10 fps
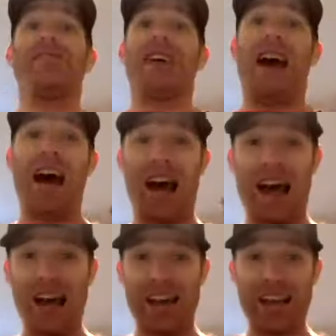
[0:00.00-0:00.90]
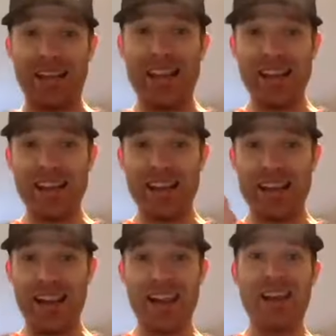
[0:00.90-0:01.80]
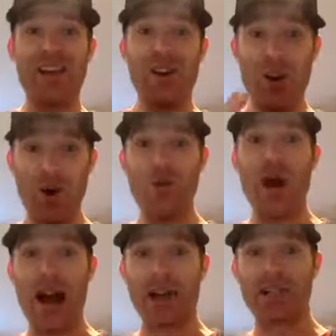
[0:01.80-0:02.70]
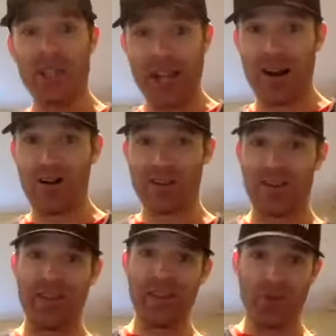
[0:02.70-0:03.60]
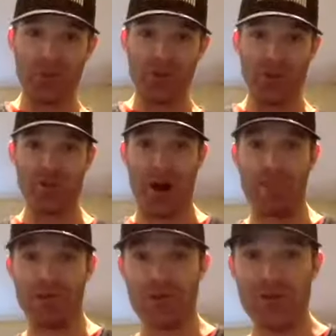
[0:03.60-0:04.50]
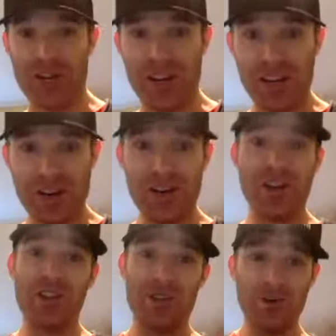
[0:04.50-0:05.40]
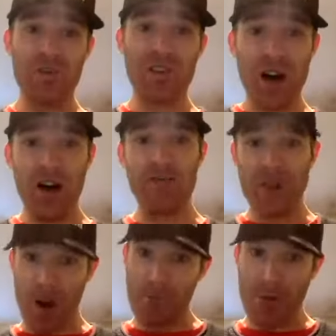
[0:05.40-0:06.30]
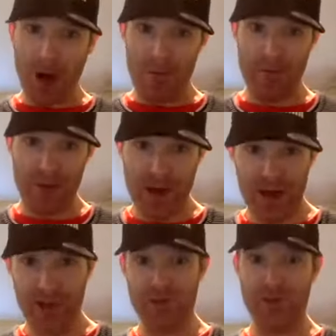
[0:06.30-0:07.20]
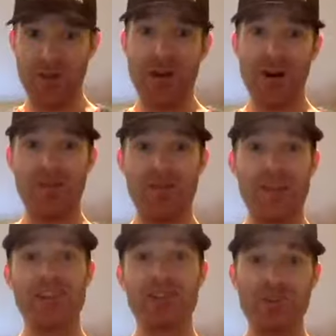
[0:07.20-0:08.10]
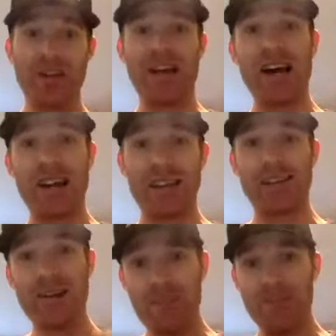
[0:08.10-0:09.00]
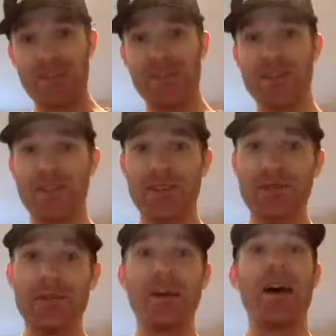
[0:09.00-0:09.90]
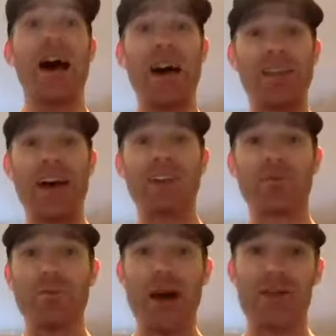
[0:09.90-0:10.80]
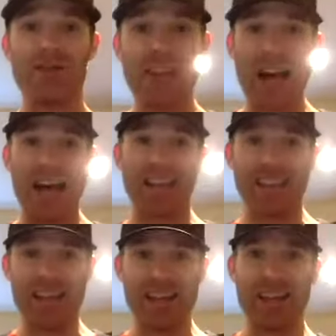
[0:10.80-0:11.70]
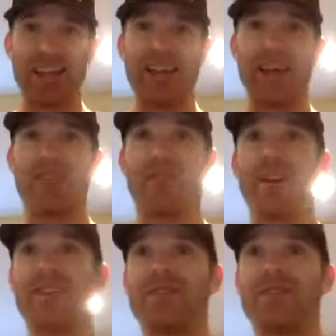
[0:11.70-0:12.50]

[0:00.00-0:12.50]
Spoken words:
And at the end of the day, who actually cares if they don't join your opportunity? You solved their problem, right? You solved an issue they had in their business, and that's what matters at the end of the day, right?